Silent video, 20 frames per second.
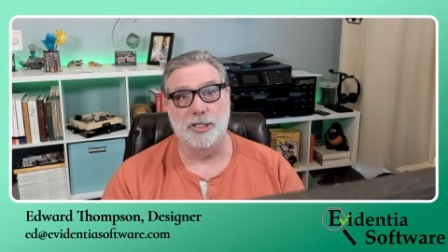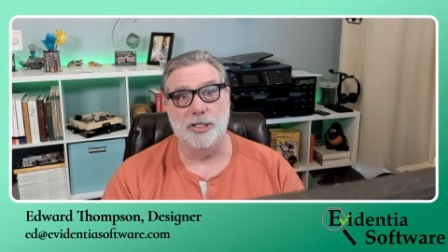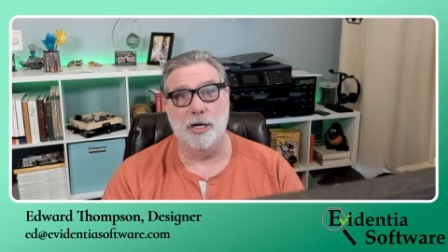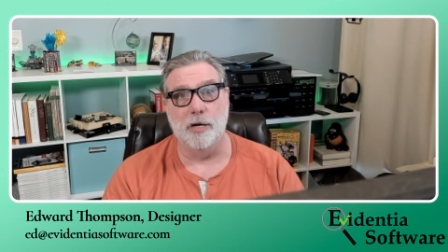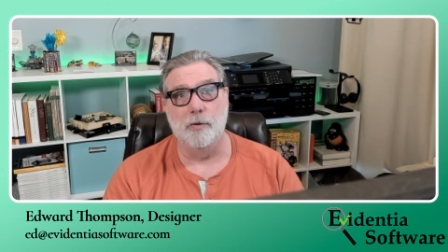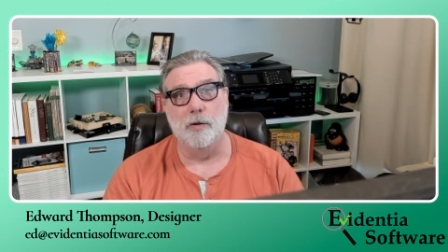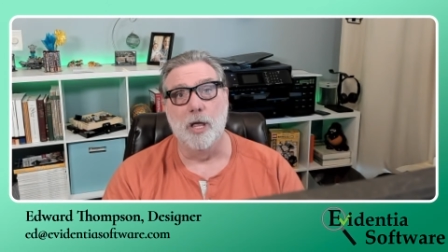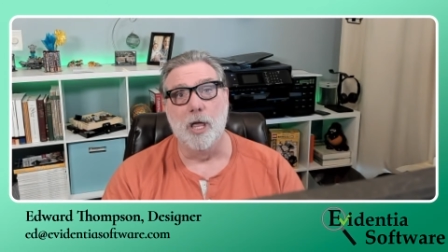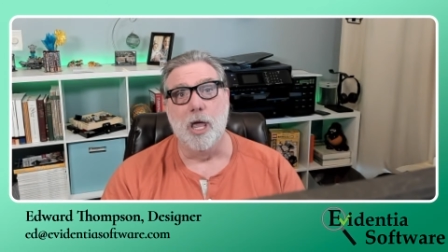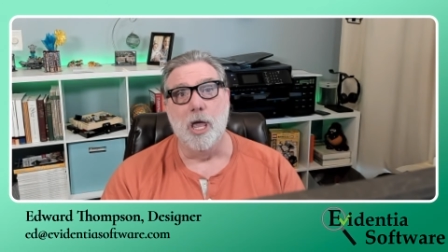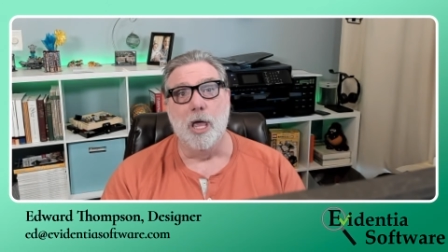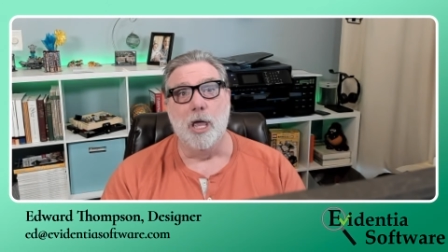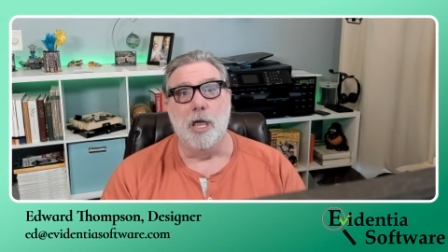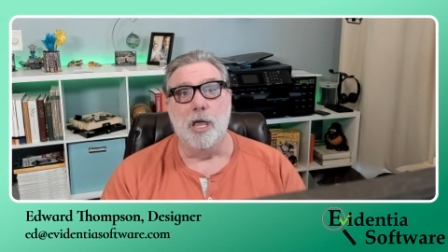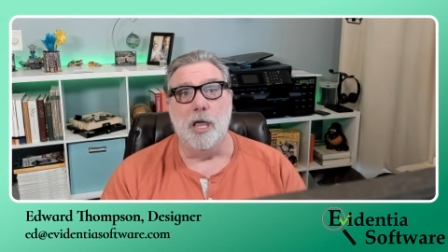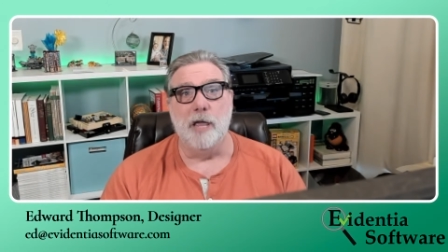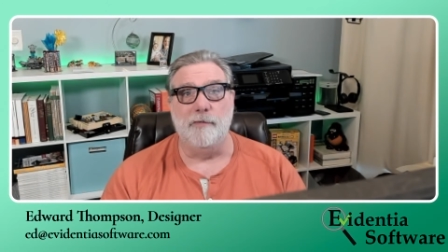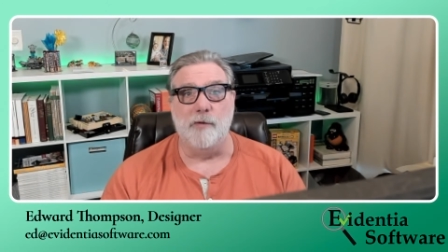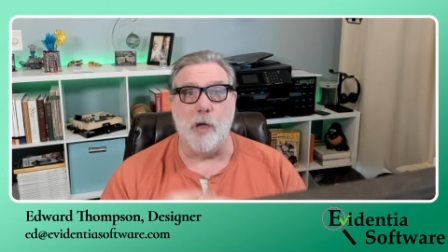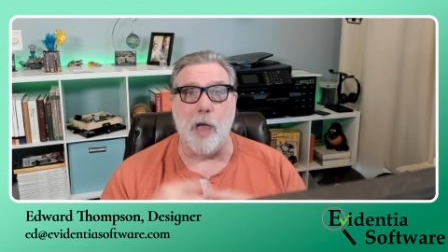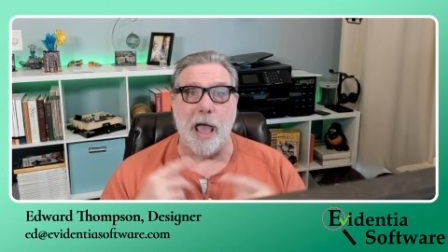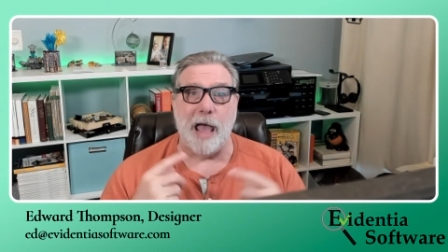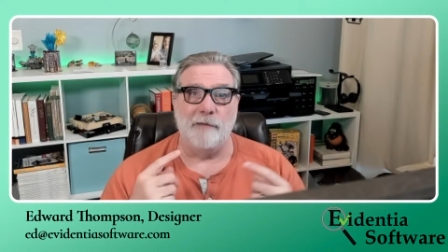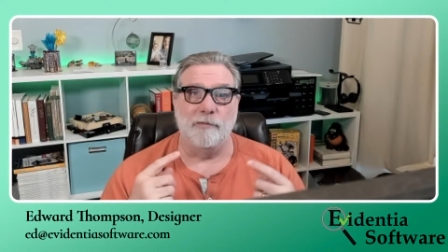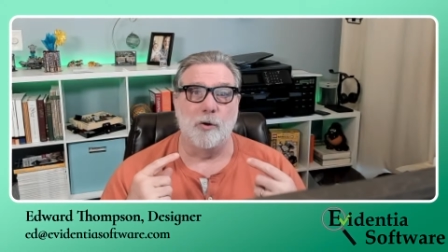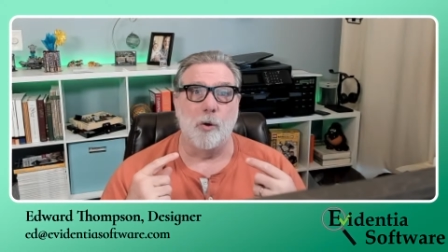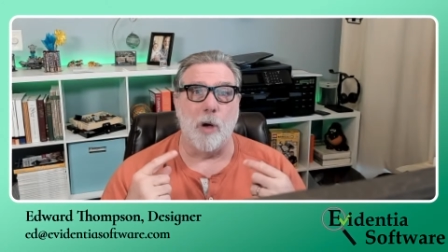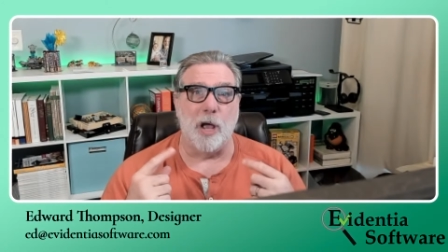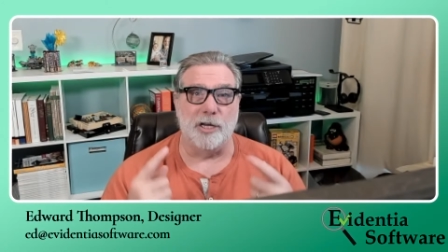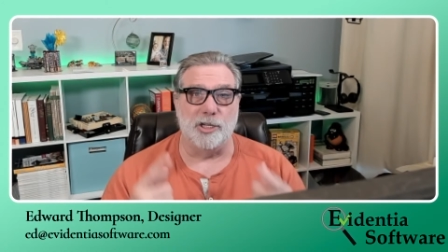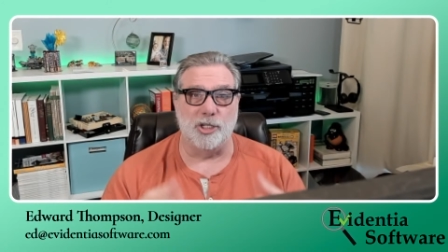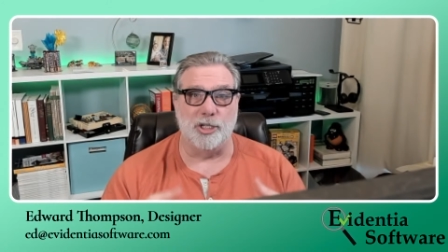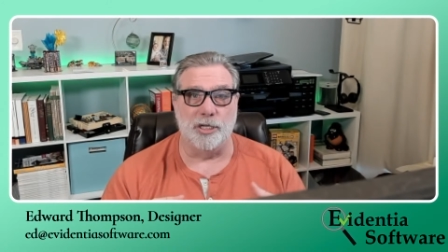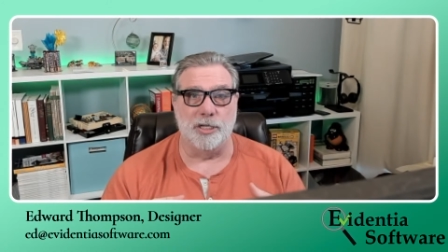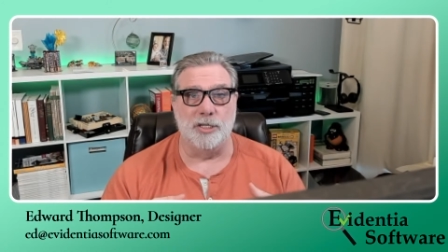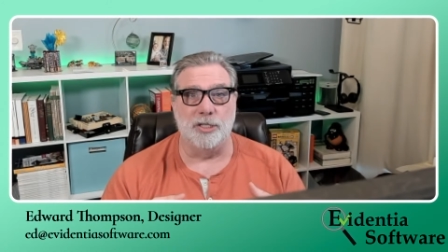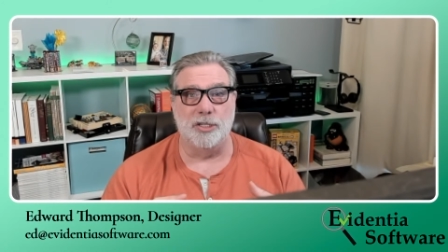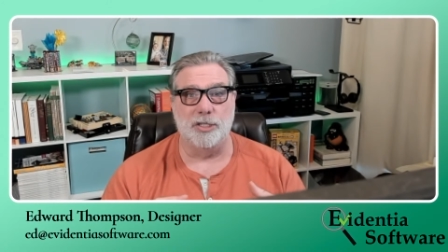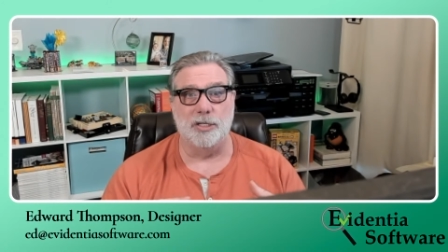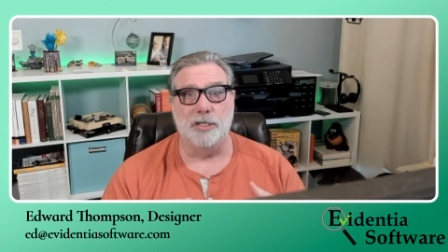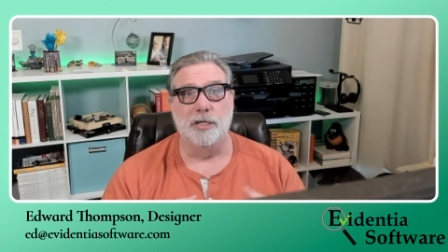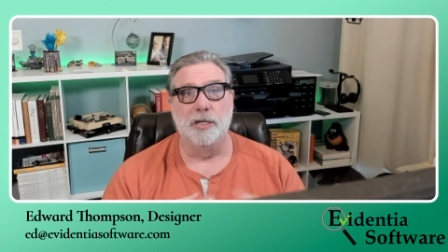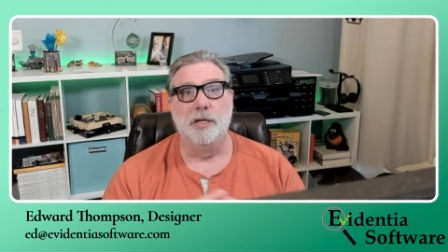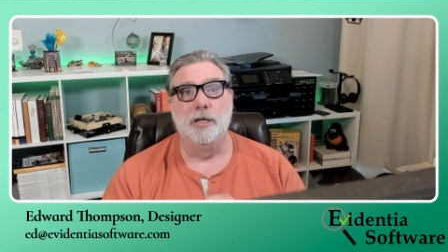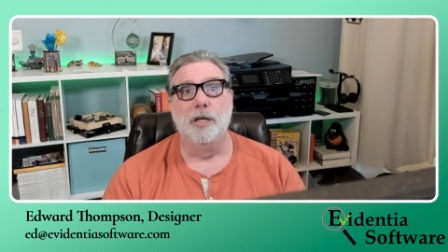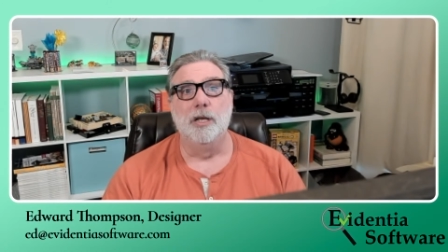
So if you have questions,